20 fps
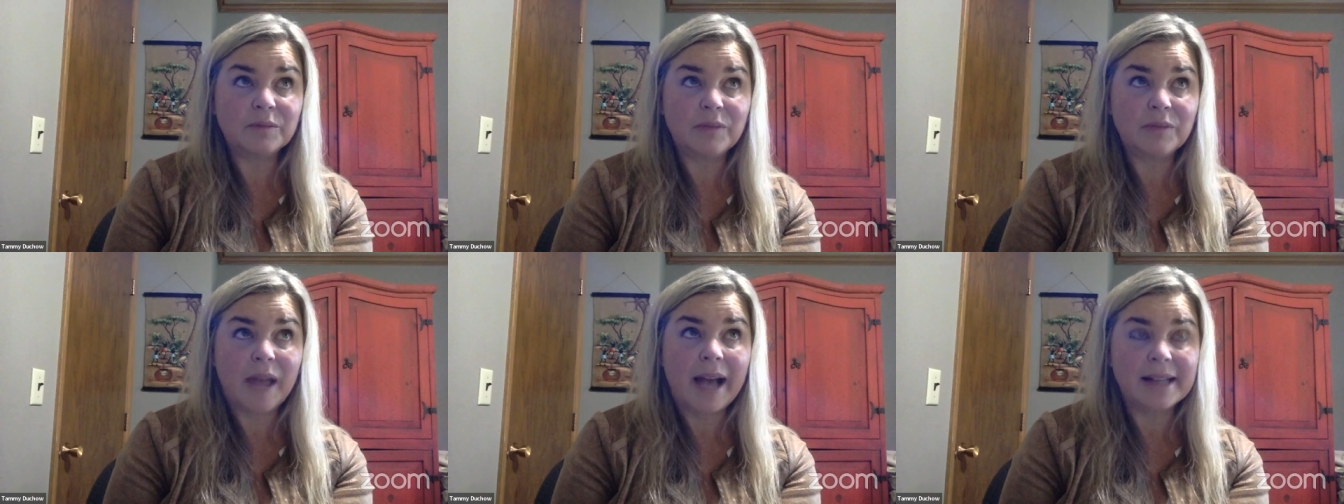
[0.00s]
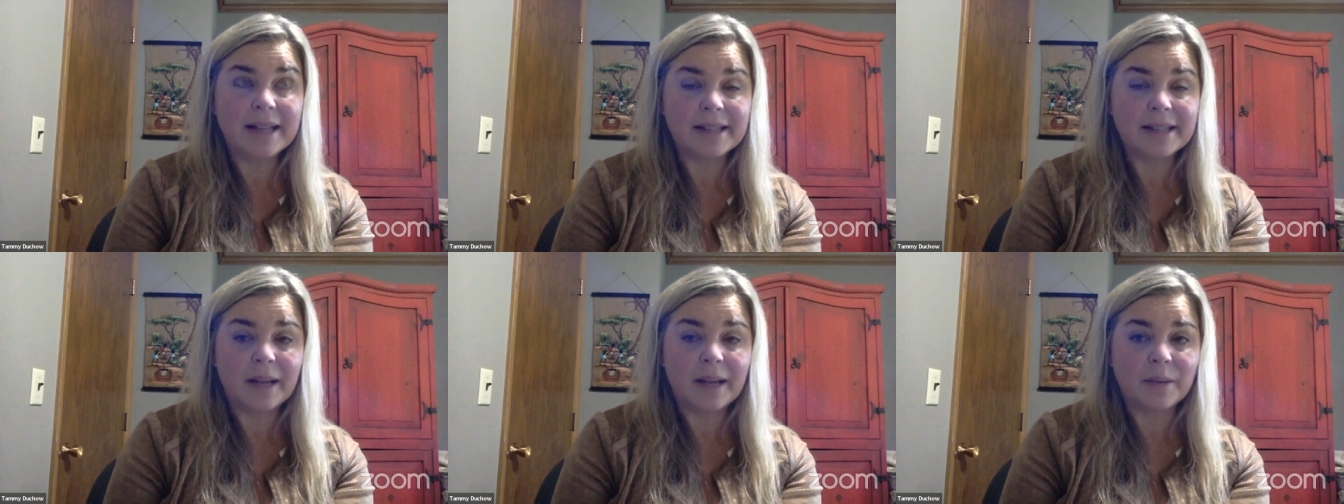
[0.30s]

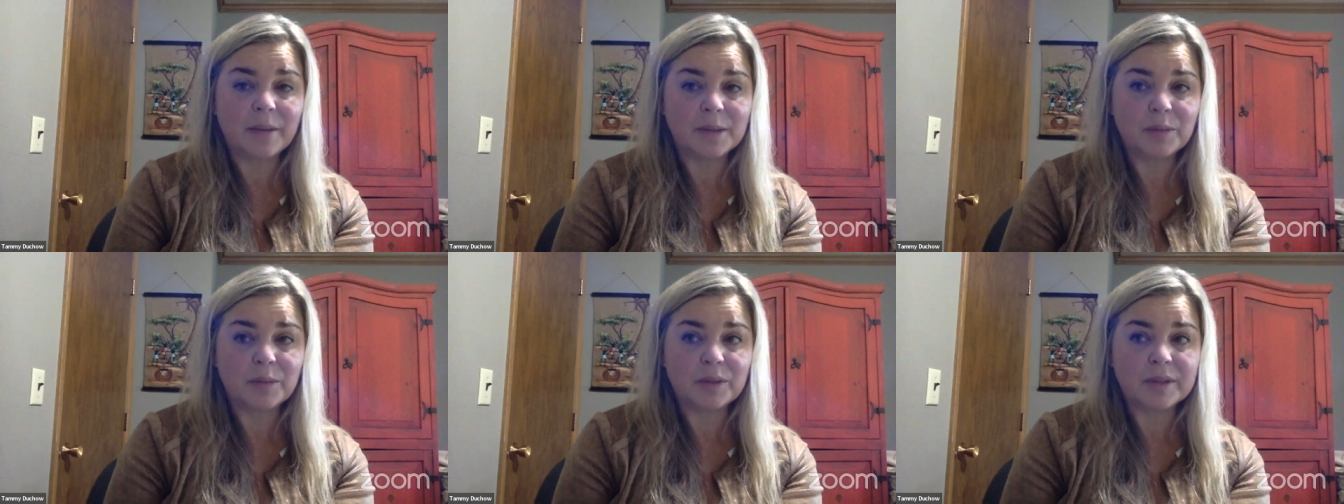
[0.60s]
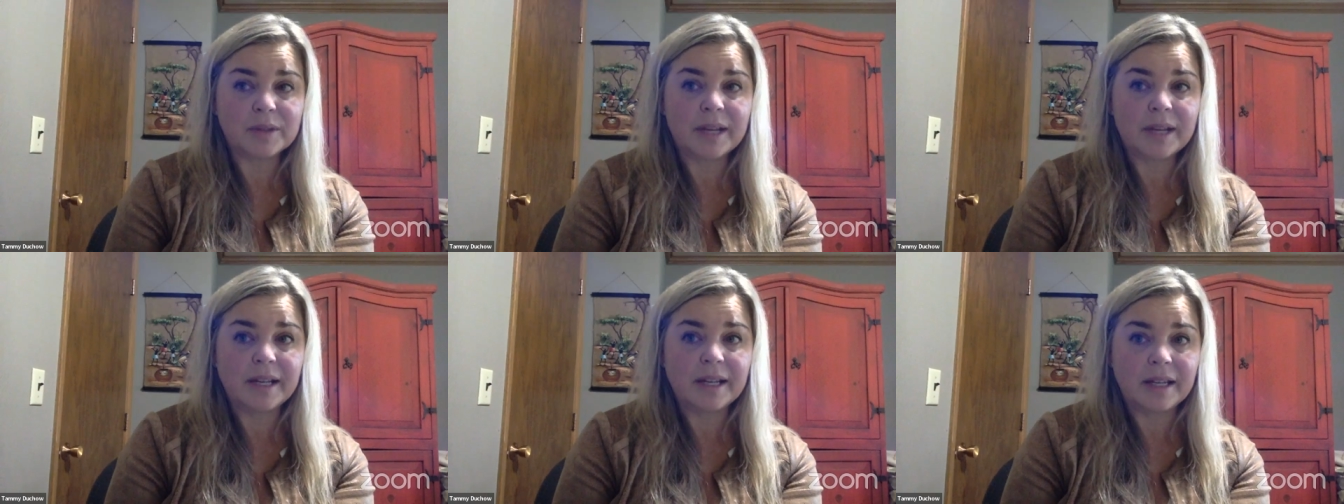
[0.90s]
as I was
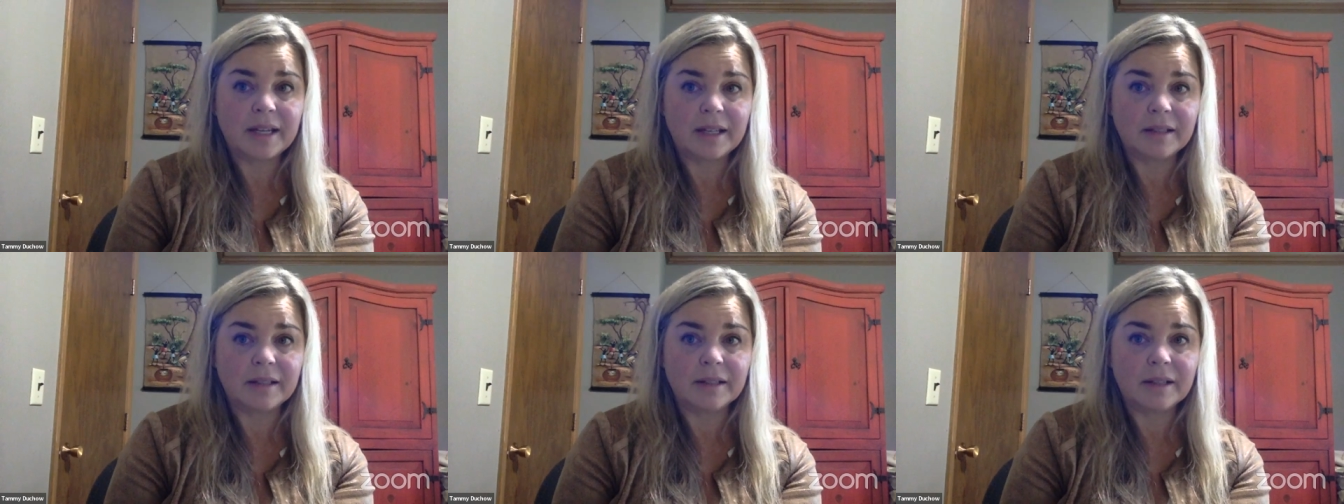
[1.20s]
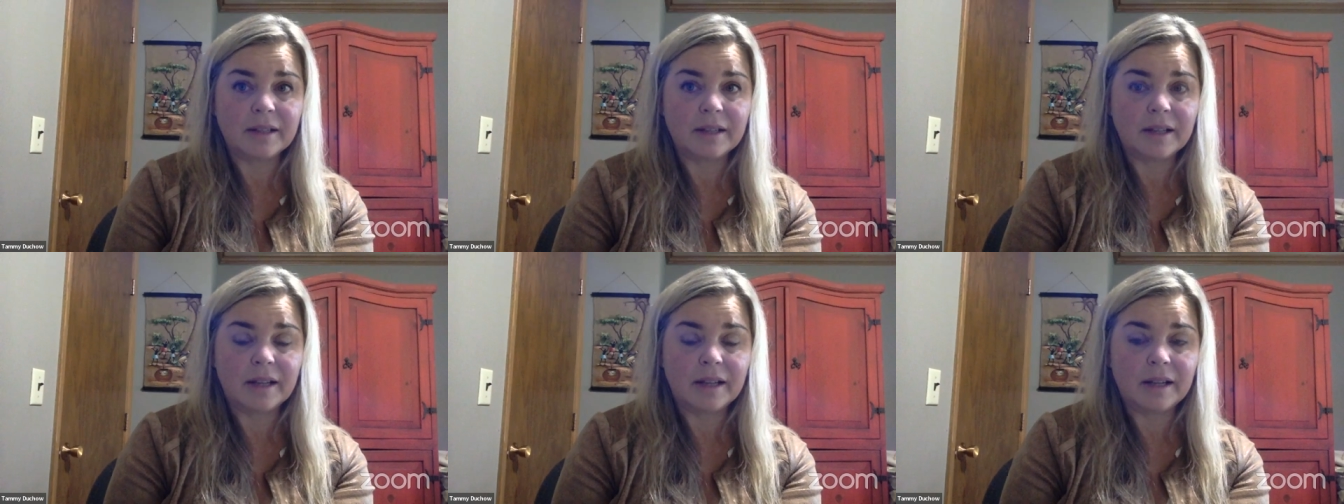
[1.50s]
presenting
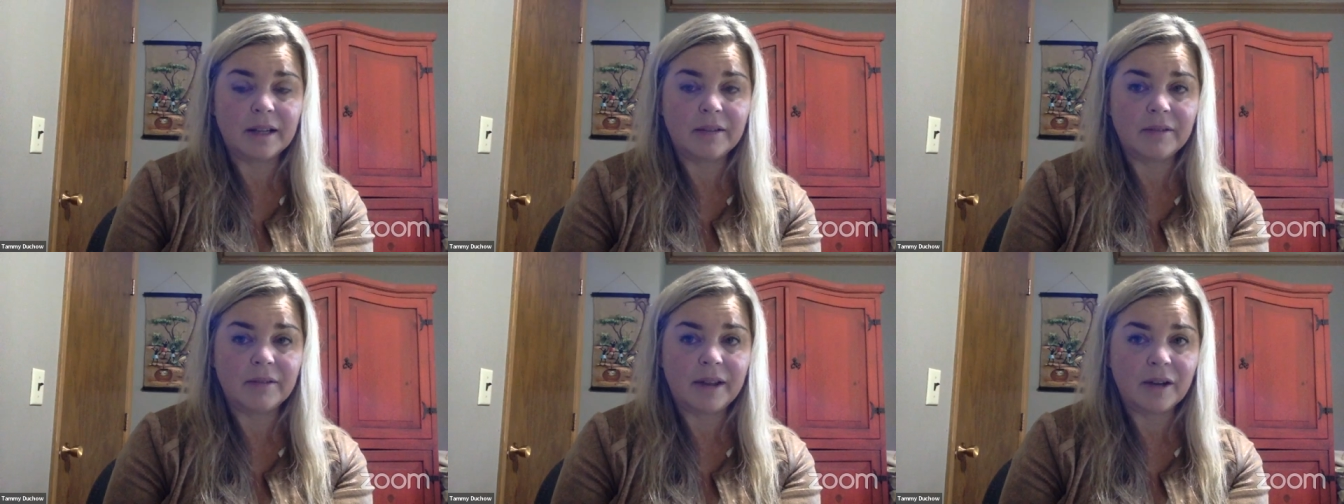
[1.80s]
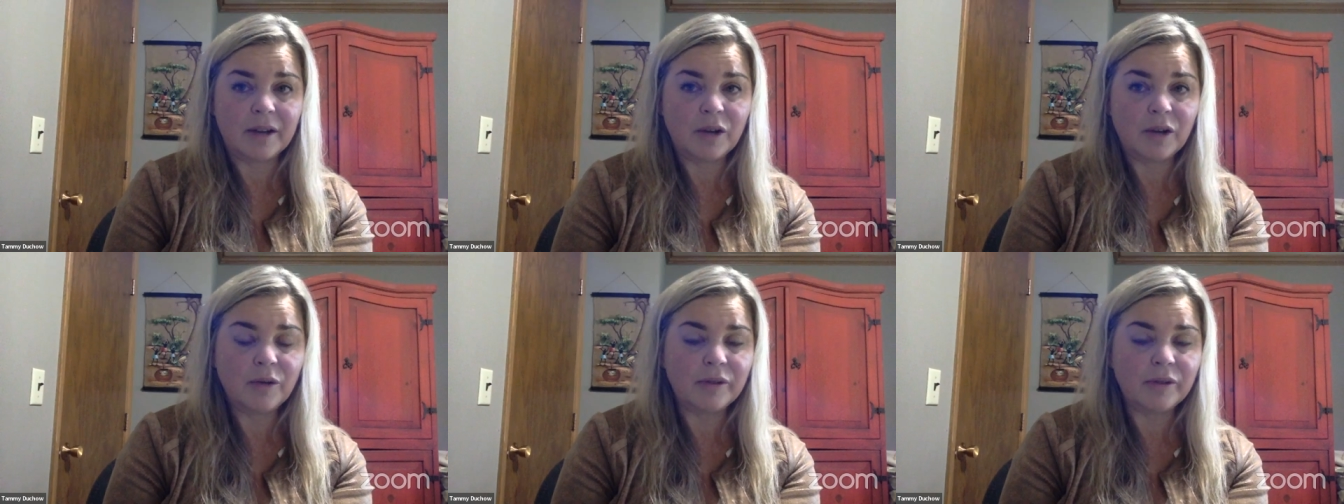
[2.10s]
in
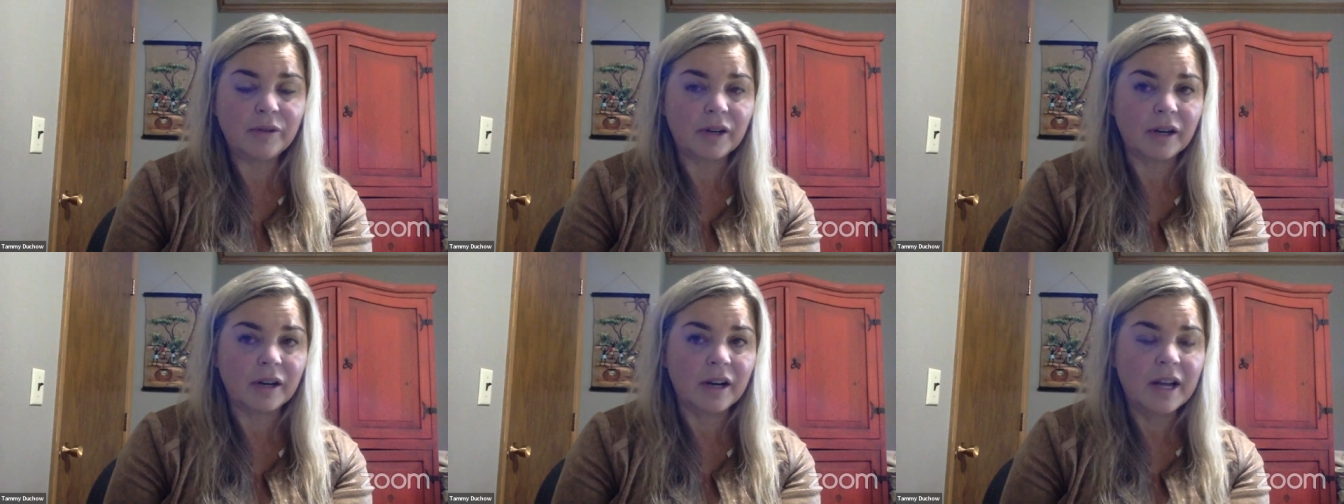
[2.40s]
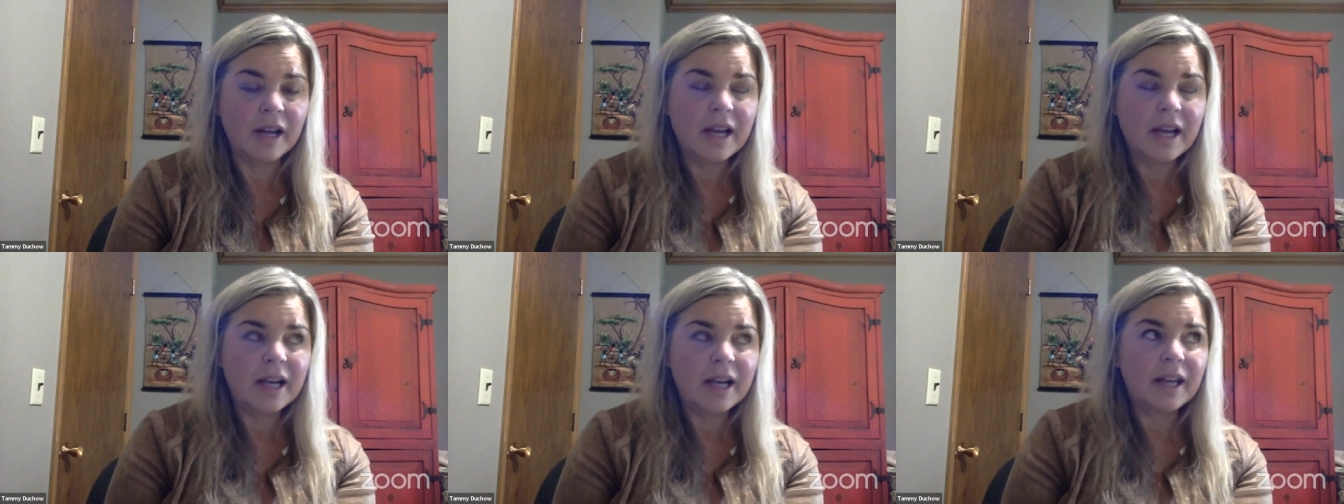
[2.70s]
Vancouver,
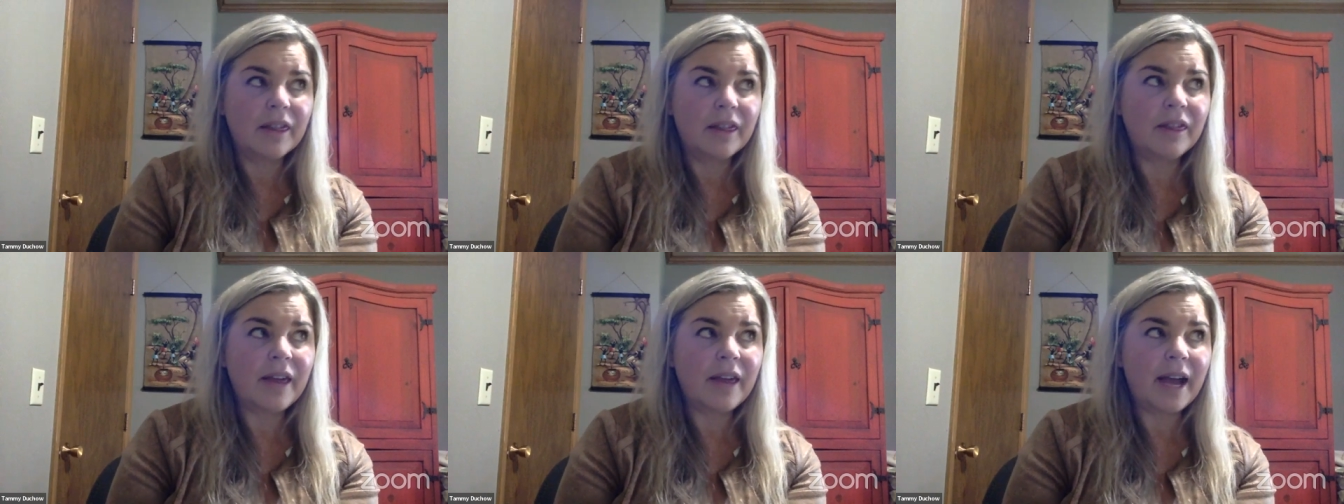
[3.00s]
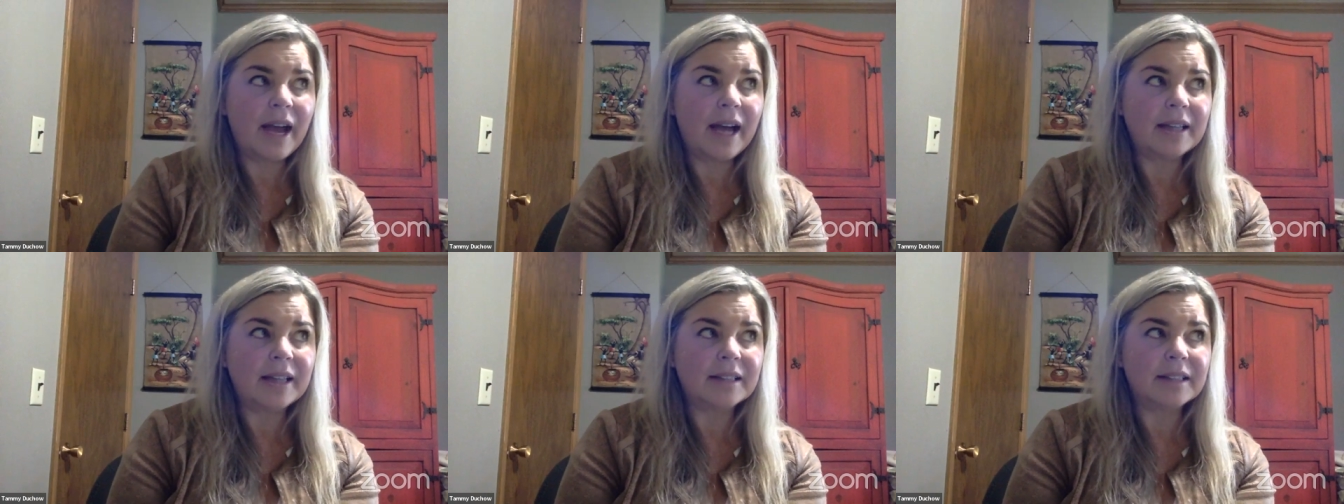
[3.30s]

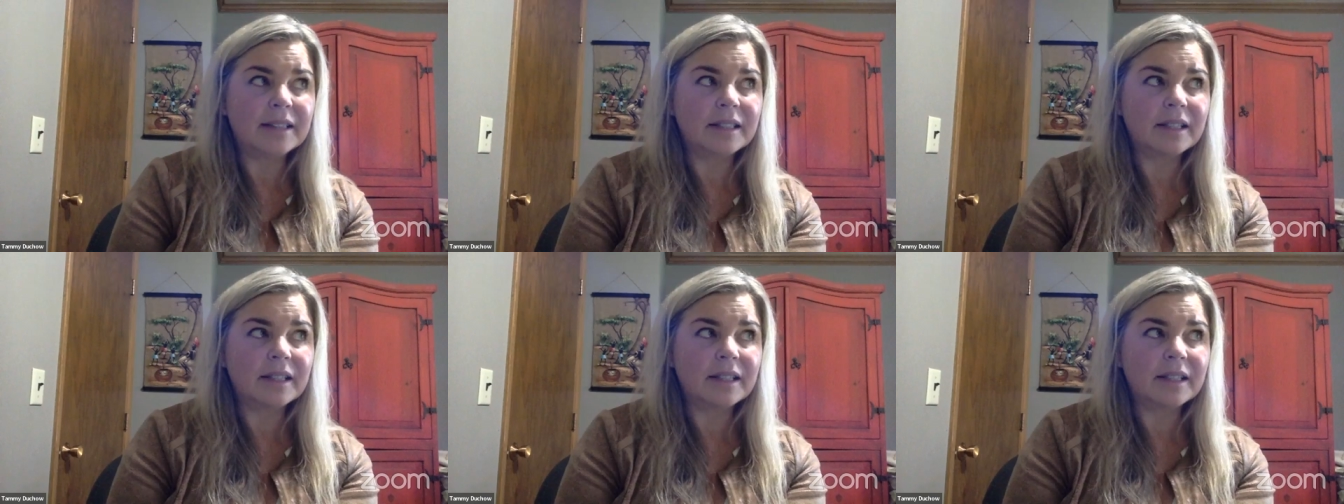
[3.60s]
that